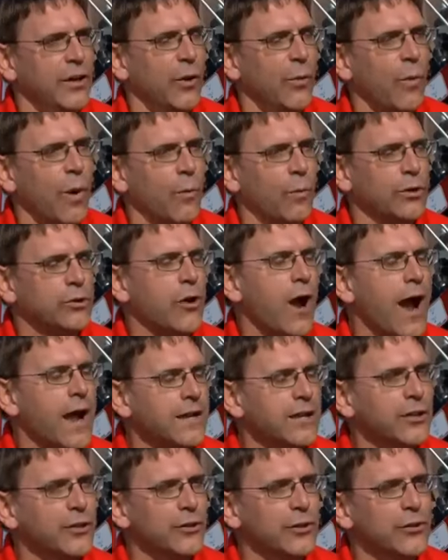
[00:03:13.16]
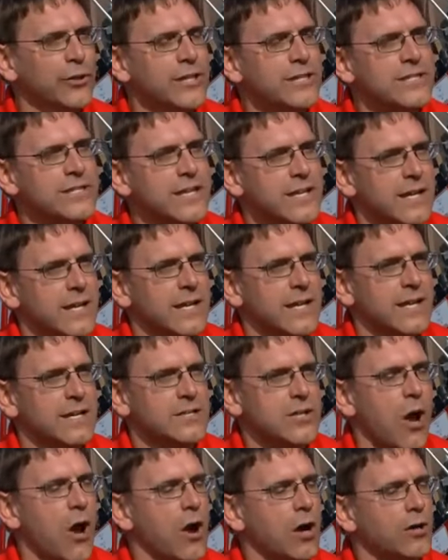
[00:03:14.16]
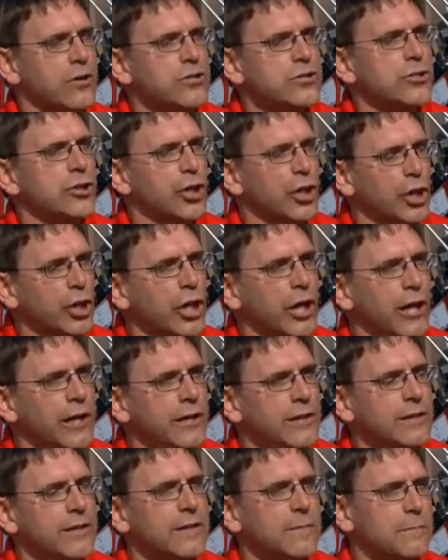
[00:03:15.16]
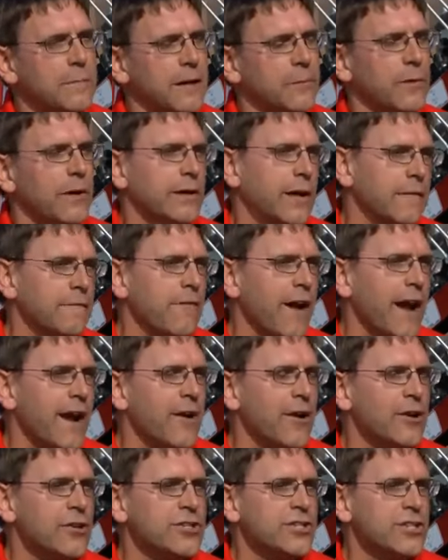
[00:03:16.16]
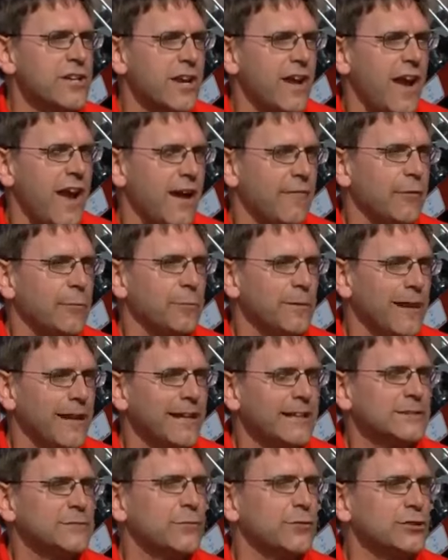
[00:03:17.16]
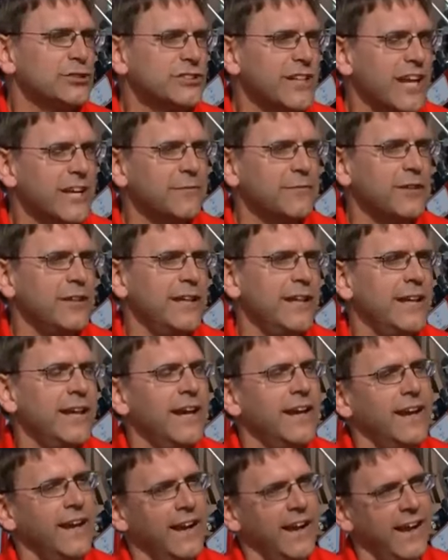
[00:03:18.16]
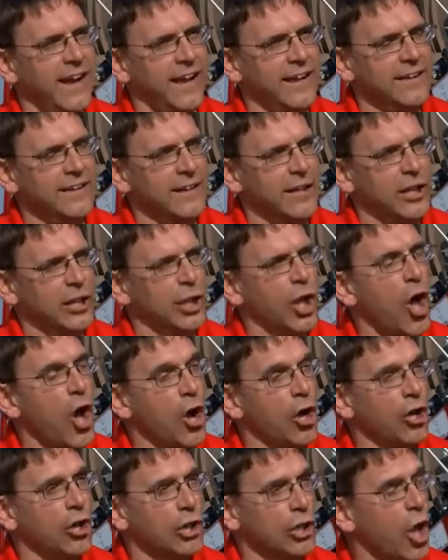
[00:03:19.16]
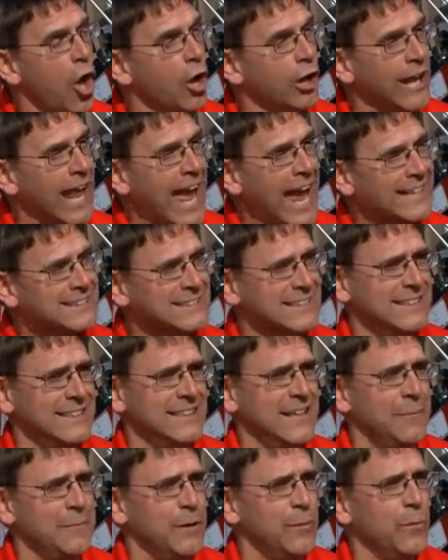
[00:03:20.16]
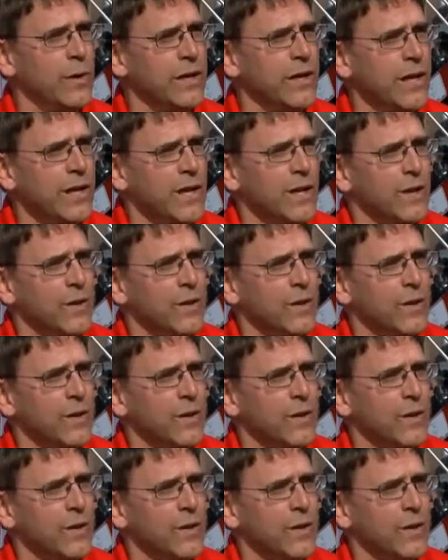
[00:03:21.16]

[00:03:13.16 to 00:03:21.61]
you know what we're trying to do is augers are good, but conveyors have a place for safety and long lasting. I mean,